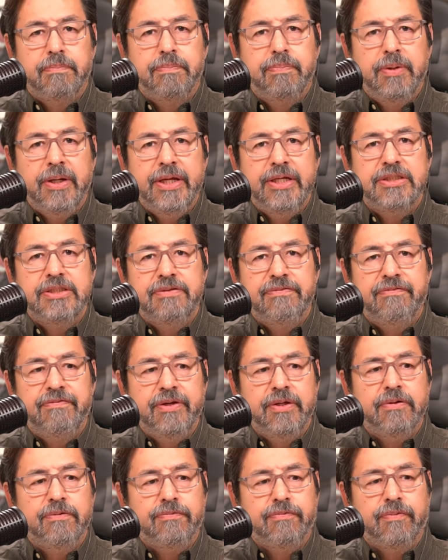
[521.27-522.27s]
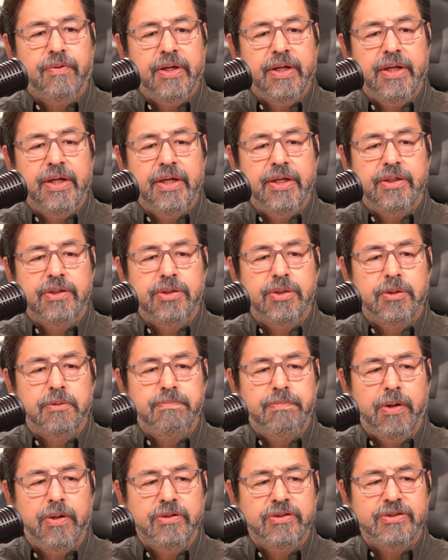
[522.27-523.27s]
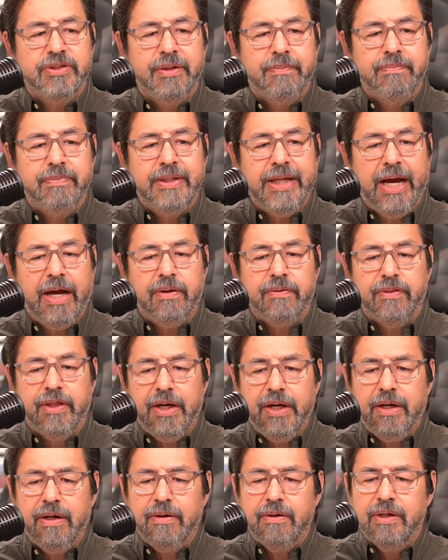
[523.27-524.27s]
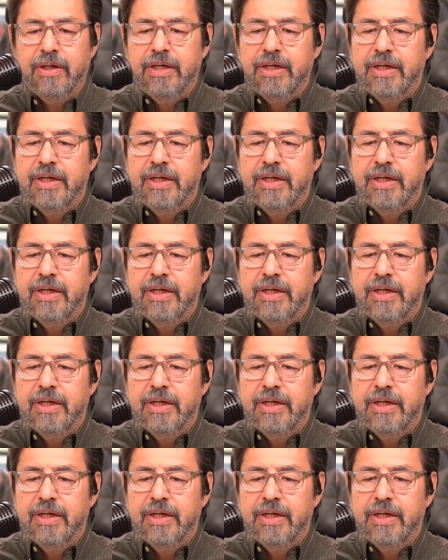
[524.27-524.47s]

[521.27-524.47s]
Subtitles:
please feel free to post them down there.